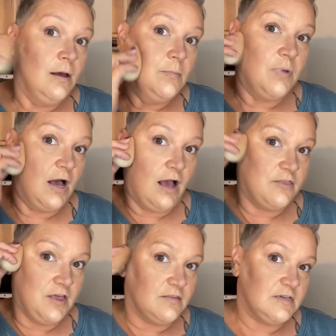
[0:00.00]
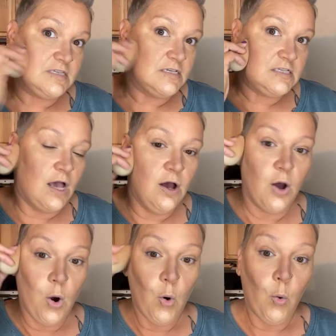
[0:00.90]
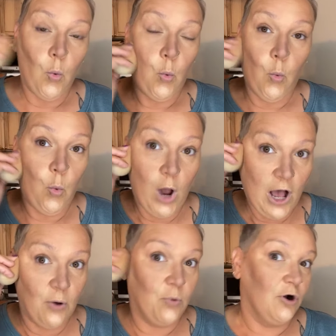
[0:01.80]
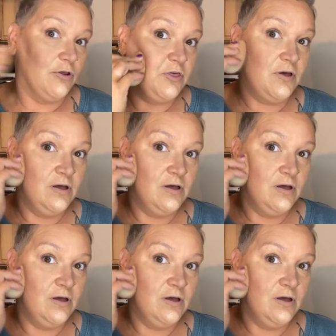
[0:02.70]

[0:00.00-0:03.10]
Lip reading: But I think this is well worth